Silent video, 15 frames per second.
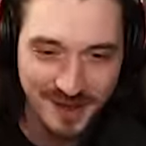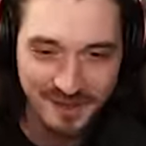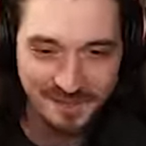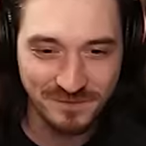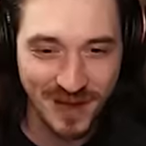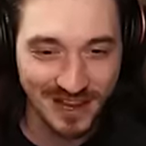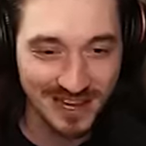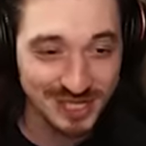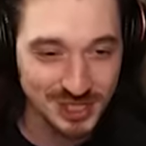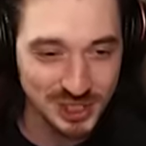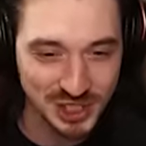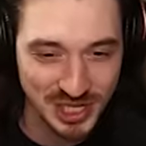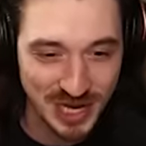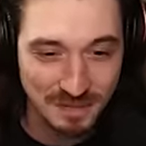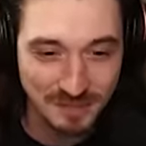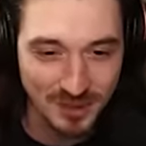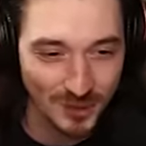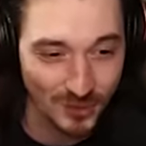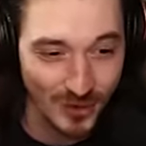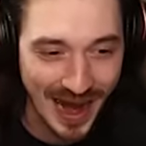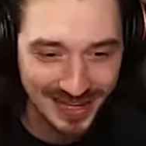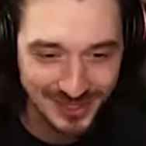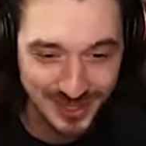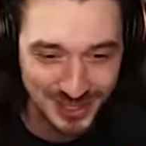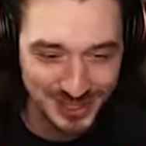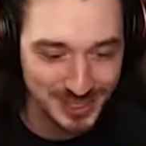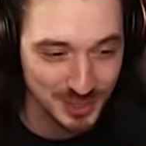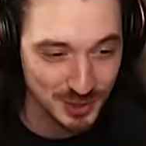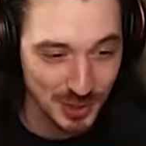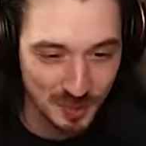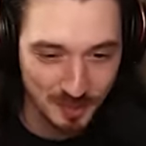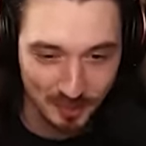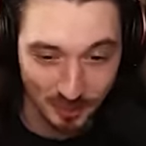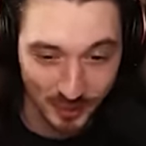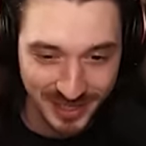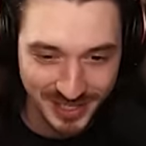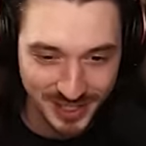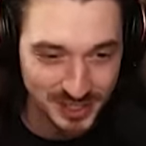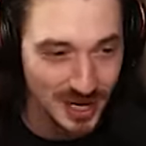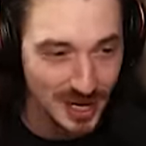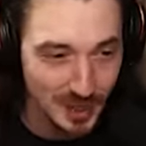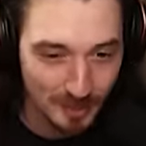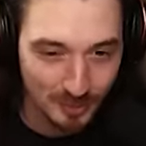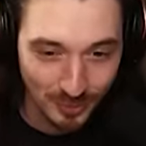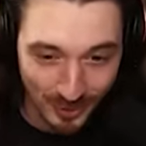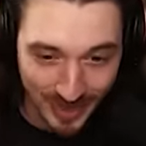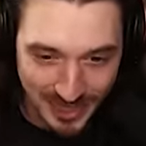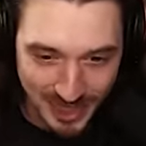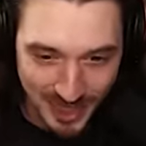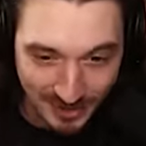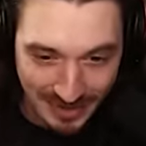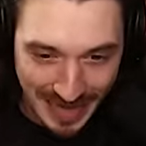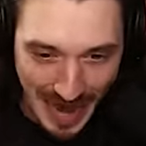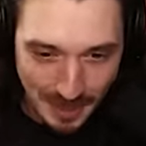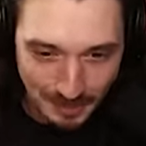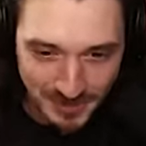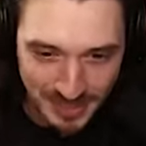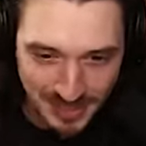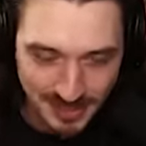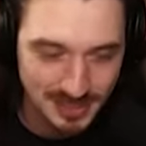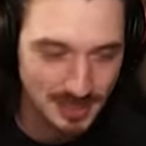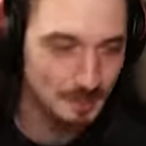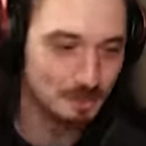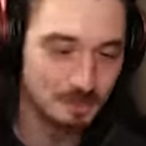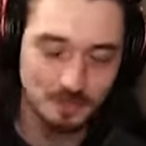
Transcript: Fucking ship crashes into a bridge. Bridge collapses.